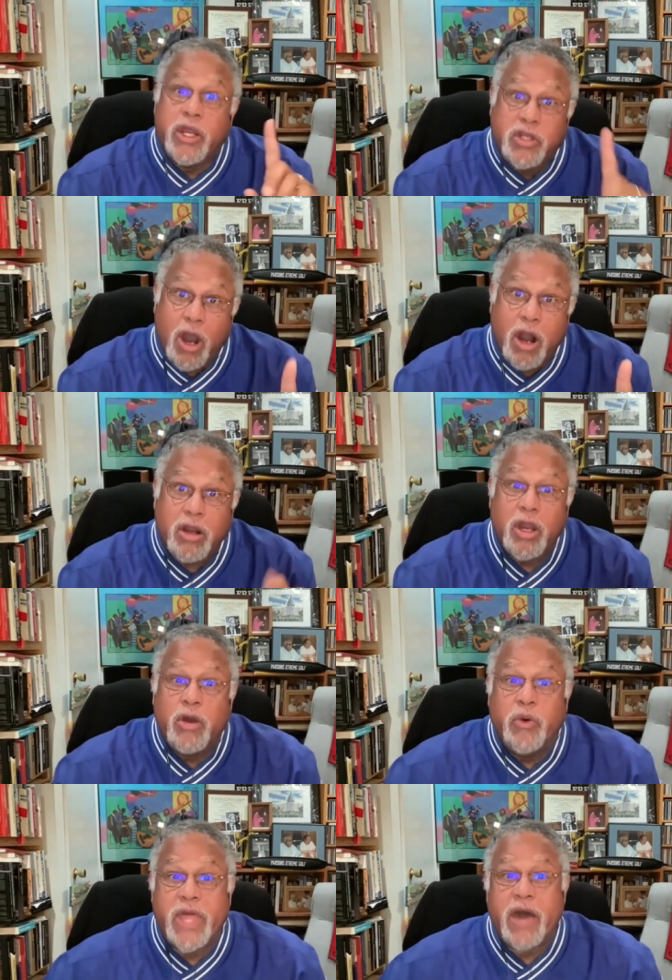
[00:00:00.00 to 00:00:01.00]
Talk
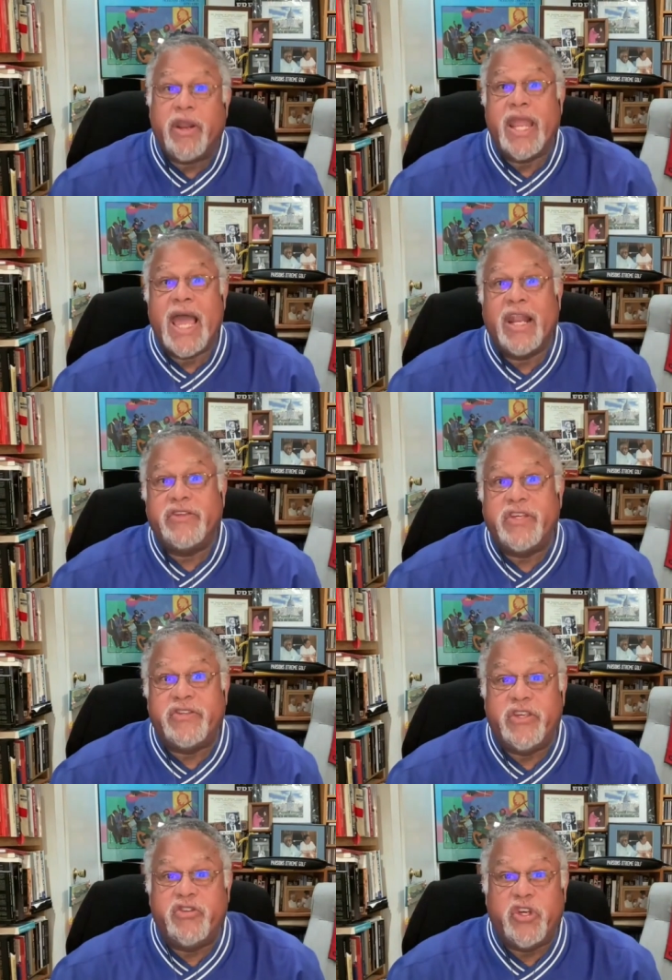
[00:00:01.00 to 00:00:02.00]
without analysis
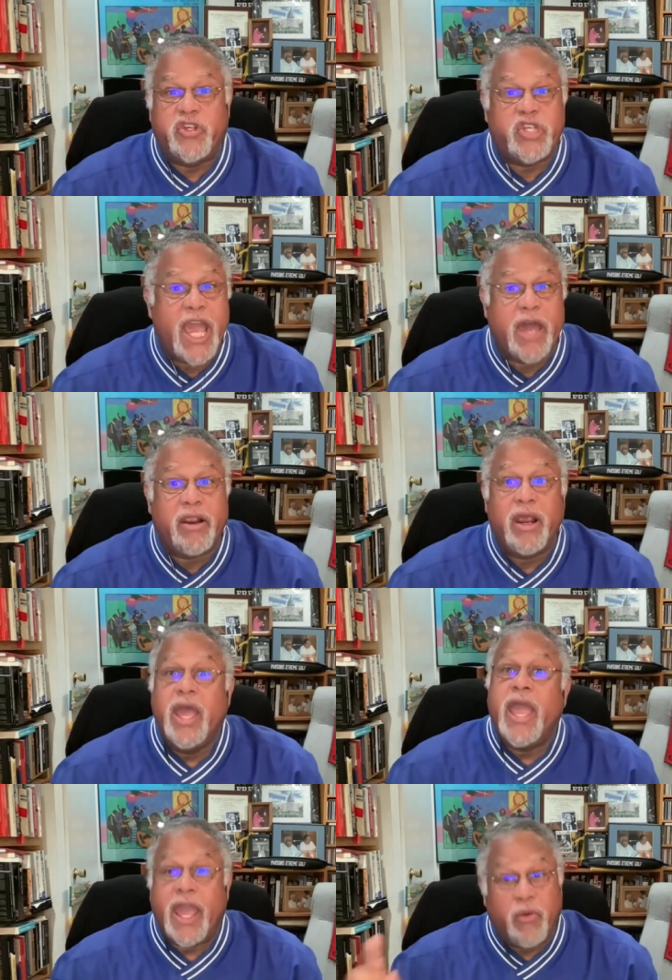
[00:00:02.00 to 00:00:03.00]
is just chatter,
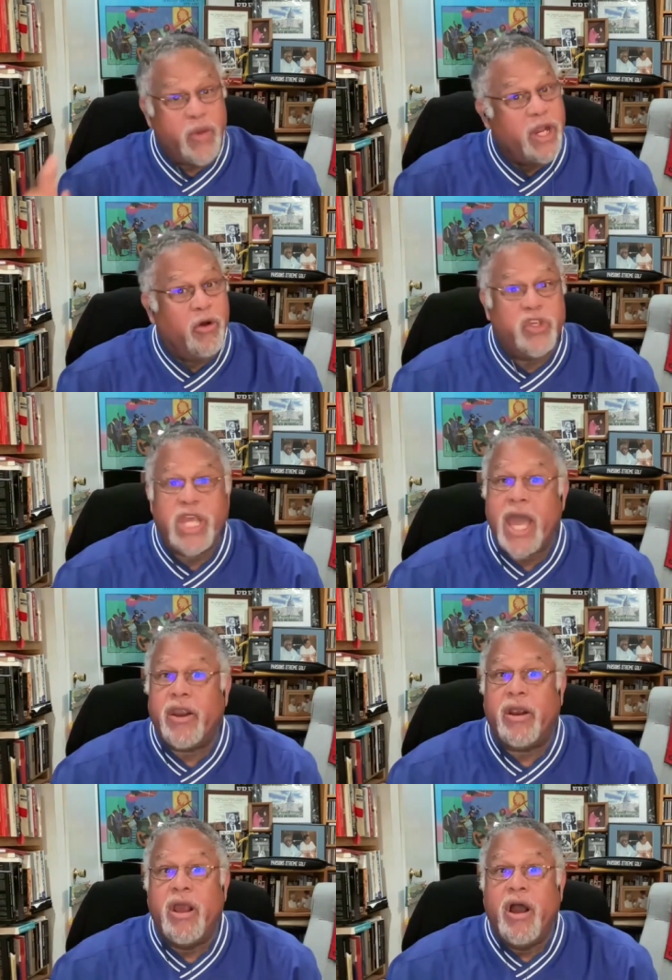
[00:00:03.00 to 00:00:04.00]
and we don't
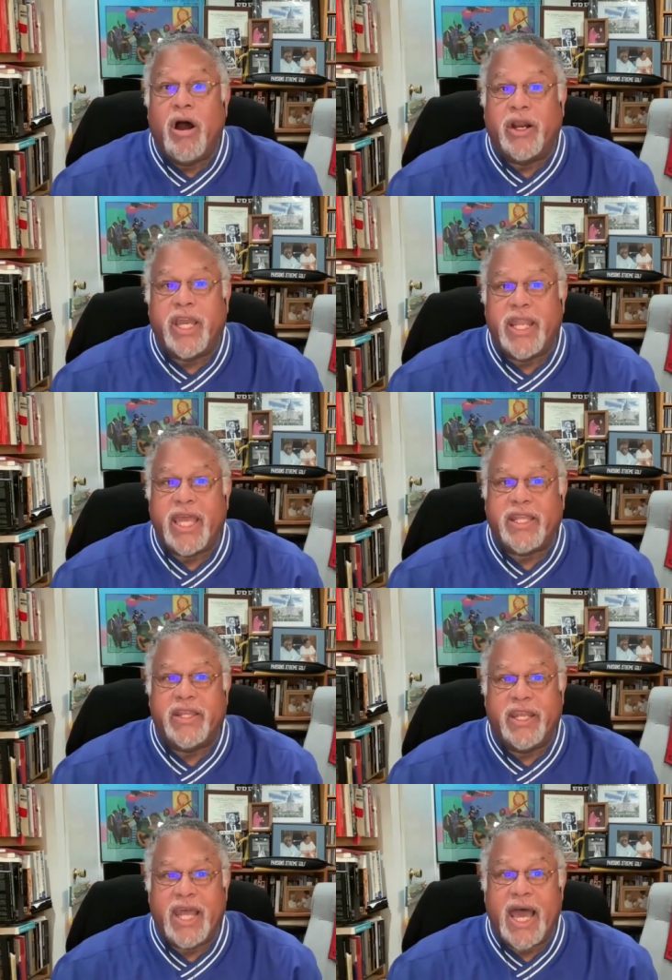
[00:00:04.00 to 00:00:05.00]
chatter on Connecting
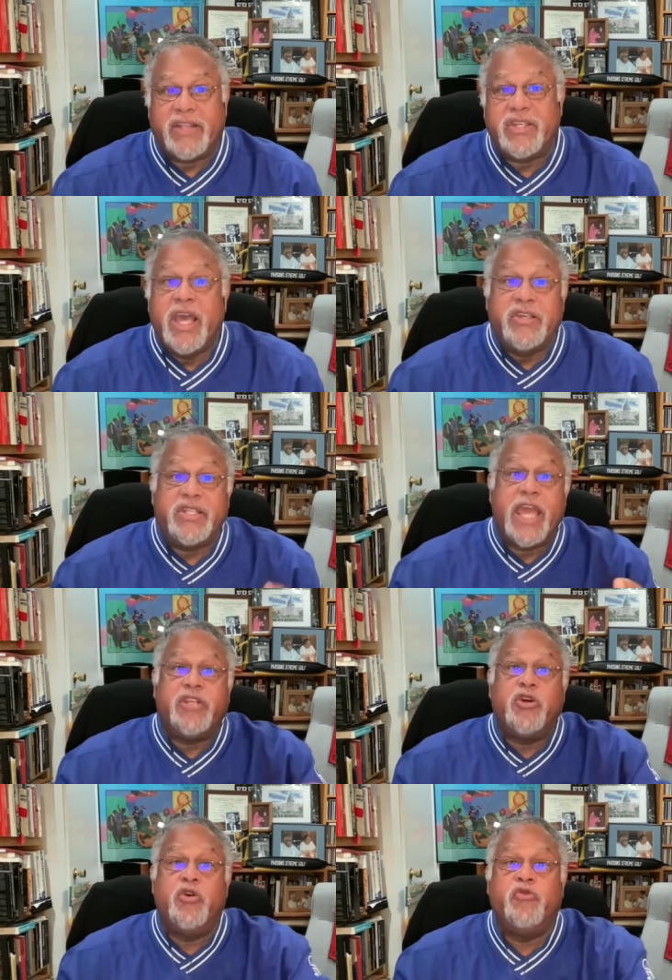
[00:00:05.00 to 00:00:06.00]
the Dots. Stay
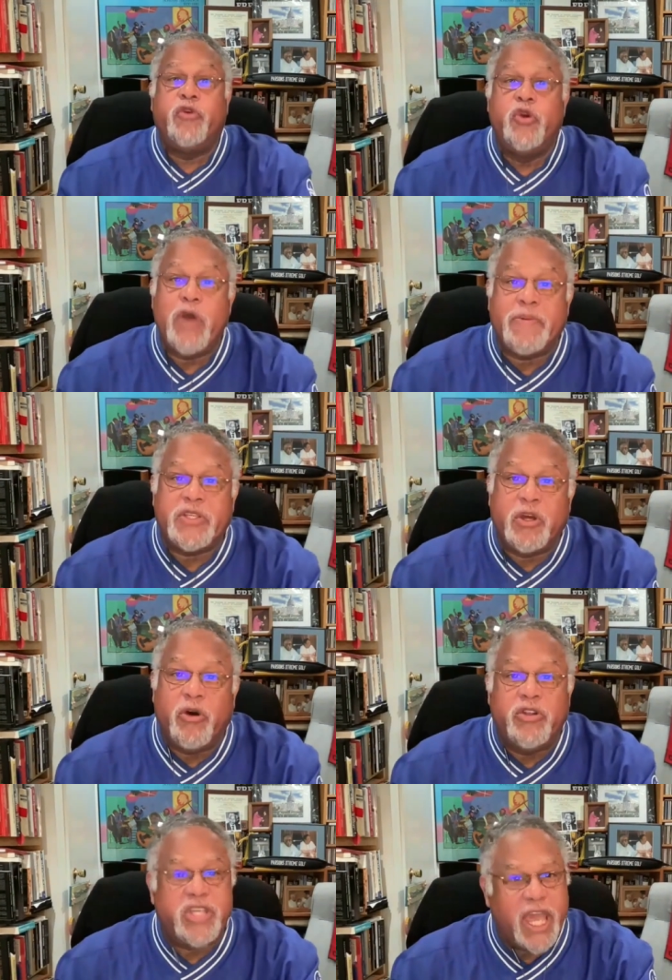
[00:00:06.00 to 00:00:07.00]
tuned for new
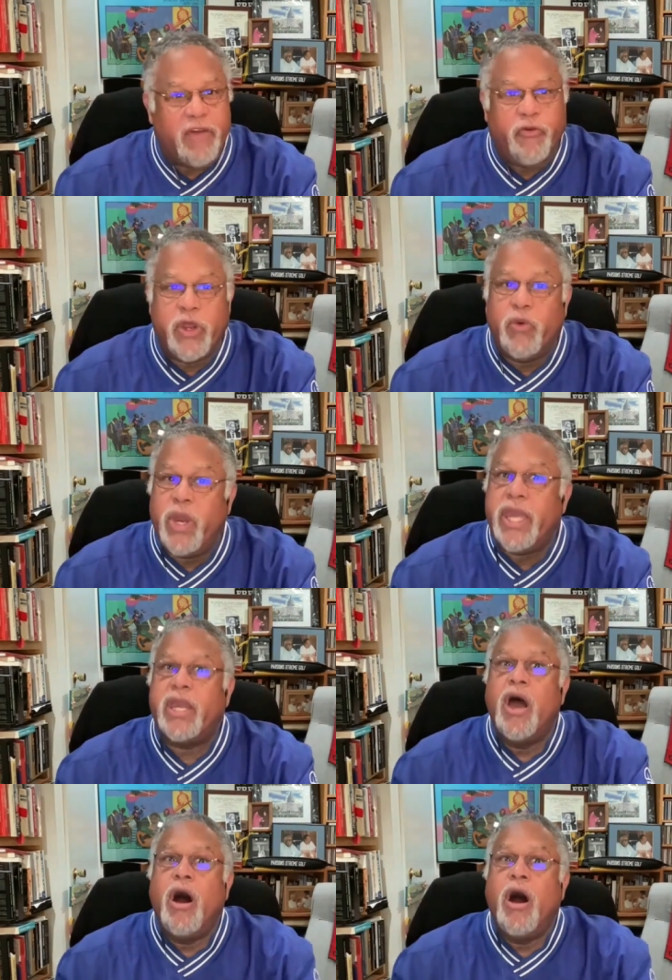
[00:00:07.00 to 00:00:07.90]
episodes every week.